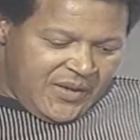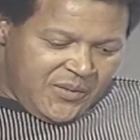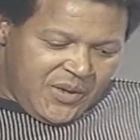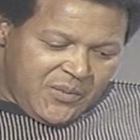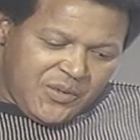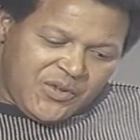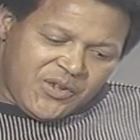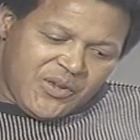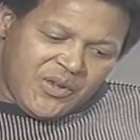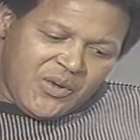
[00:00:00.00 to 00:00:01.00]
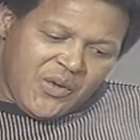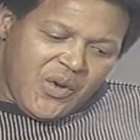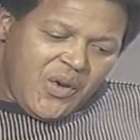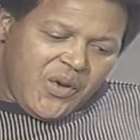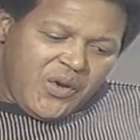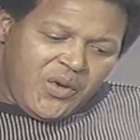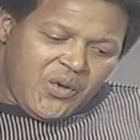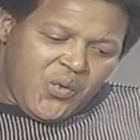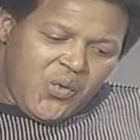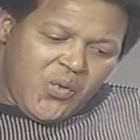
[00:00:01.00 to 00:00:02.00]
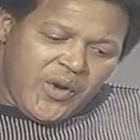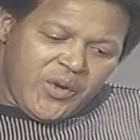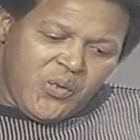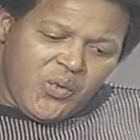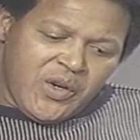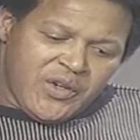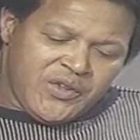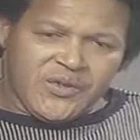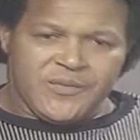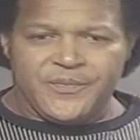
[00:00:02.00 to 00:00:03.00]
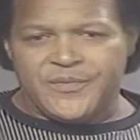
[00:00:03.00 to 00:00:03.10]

It was, you know, what it was,